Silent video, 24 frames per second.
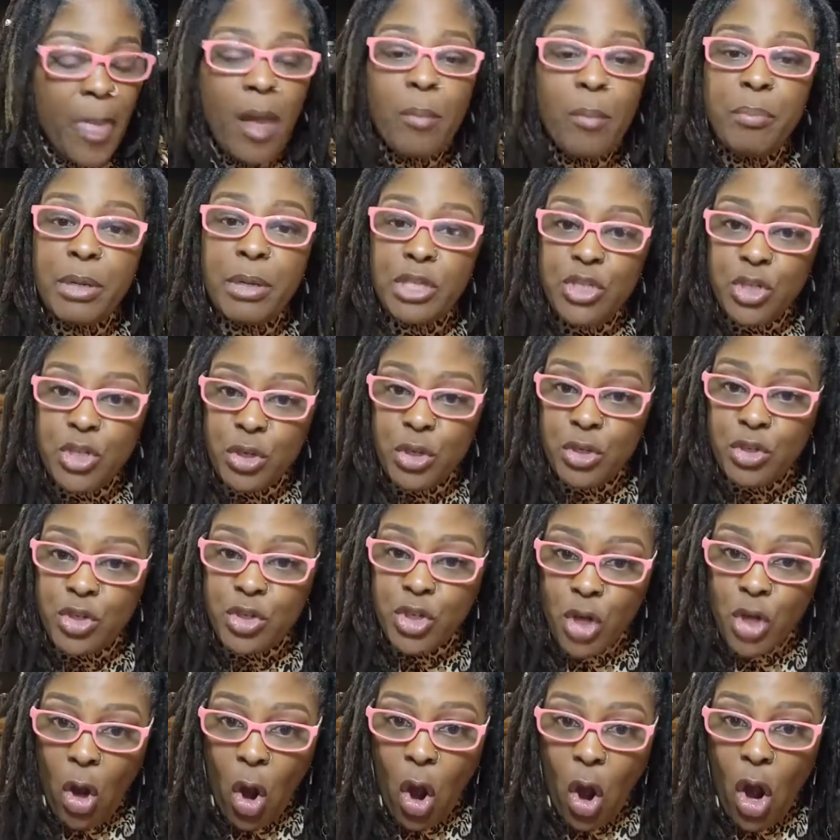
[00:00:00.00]
put your
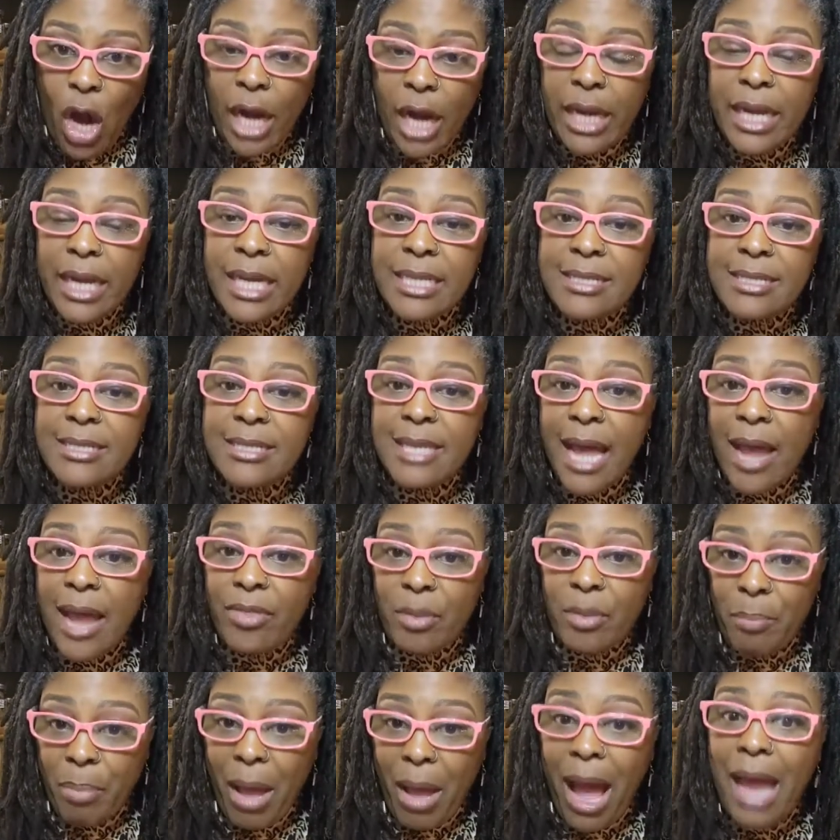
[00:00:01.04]
jar inside
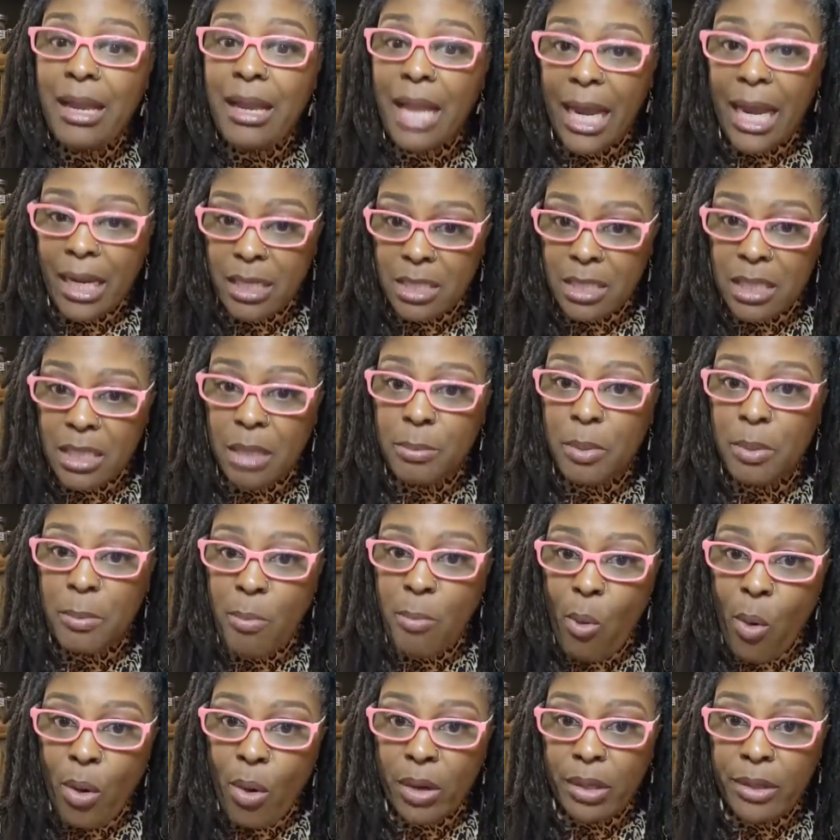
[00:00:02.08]
the pot like a double
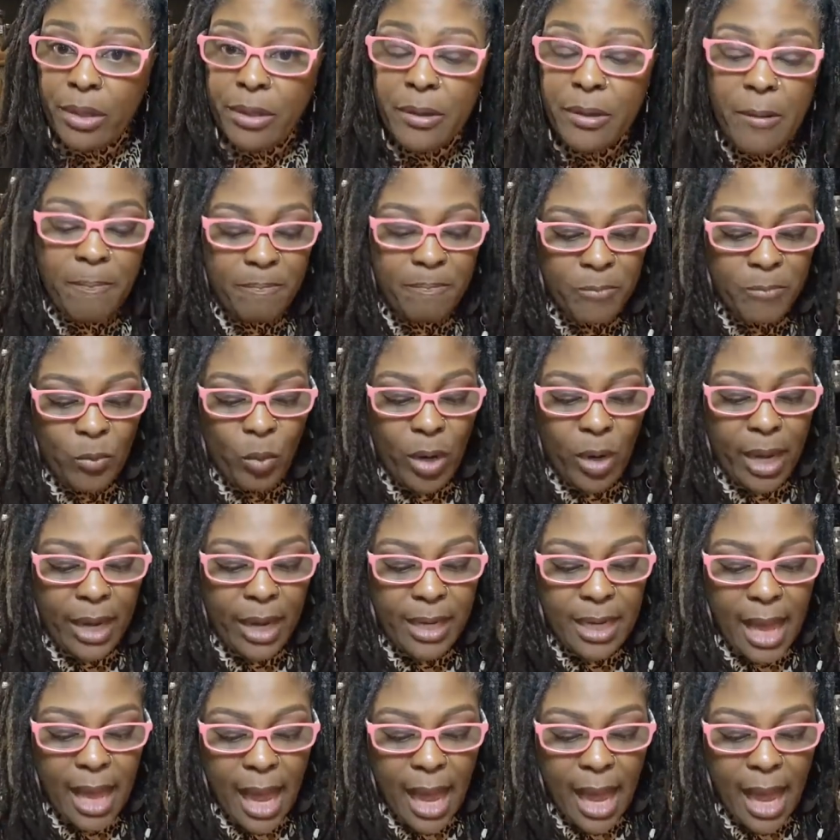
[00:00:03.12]
boiler, right?